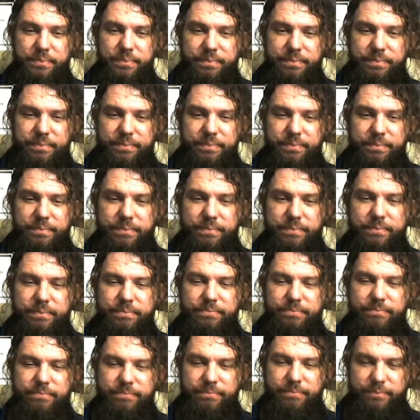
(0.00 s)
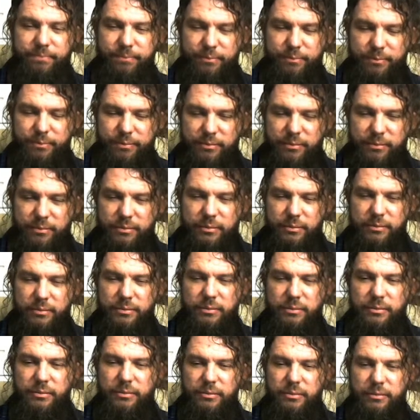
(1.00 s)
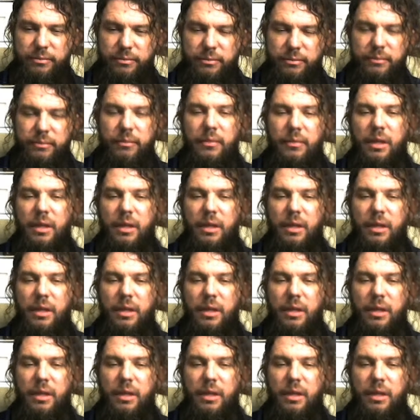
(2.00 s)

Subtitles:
Nothing is said.